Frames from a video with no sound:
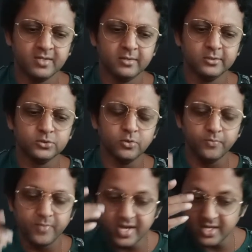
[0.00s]
So
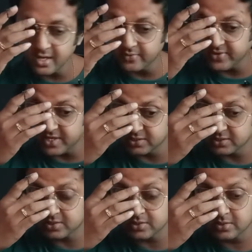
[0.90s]
many of
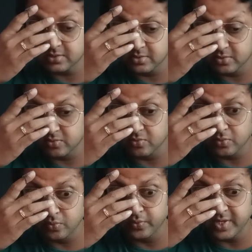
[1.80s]
us,
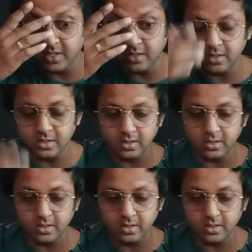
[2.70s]
we